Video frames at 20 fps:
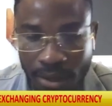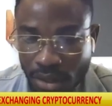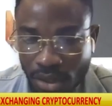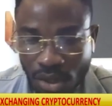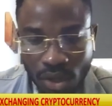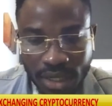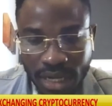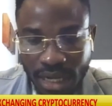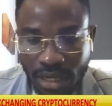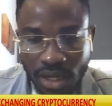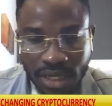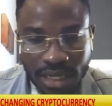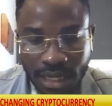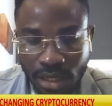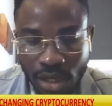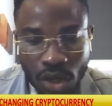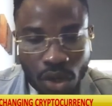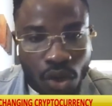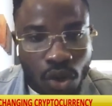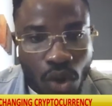They
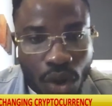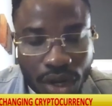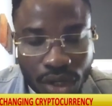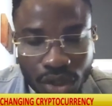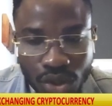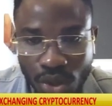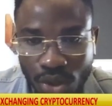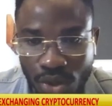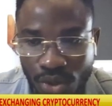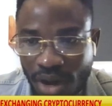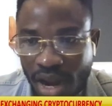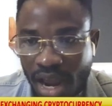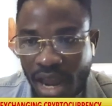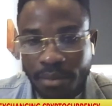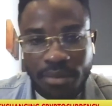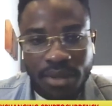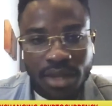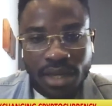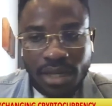don't go into crime.